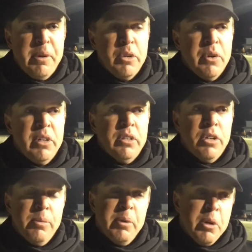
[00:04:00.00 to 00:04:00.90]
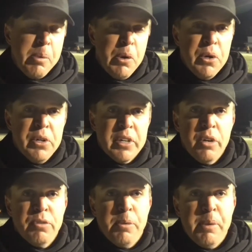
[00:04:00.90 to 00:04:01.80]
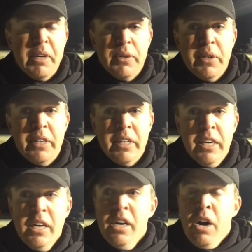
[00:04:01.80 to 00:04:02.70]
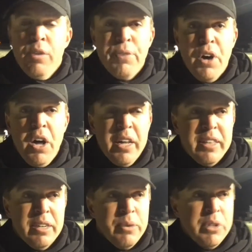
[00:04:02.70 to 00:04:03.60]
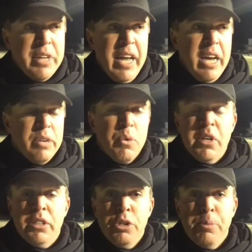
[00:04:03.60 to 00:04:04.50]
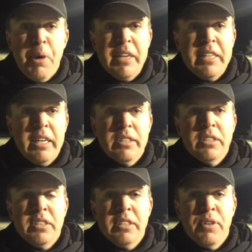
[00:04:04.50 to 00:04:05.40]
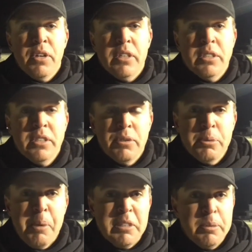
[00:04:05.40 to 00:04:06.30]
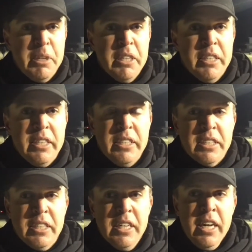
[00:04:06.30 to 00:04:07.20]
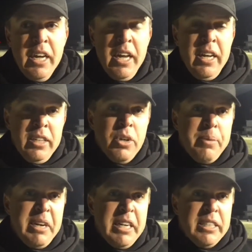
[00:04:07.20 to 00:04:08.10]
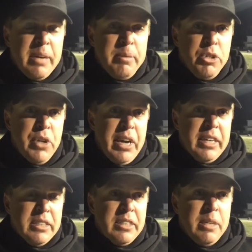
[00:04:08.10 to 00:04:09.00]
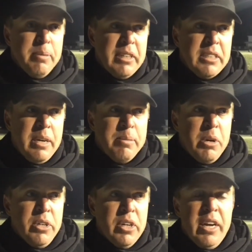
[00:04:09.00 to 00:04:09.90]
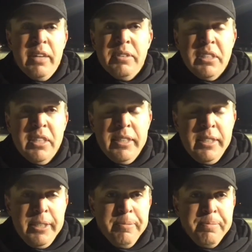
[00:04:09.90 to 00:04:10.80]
big one, or Durbin will pull and go for a big one. And overall, I think we only had 1 or 2 breakdowns as far as responsibilities. And so, I mean, anytime you do that against a team like Stanberry, you're going to have success.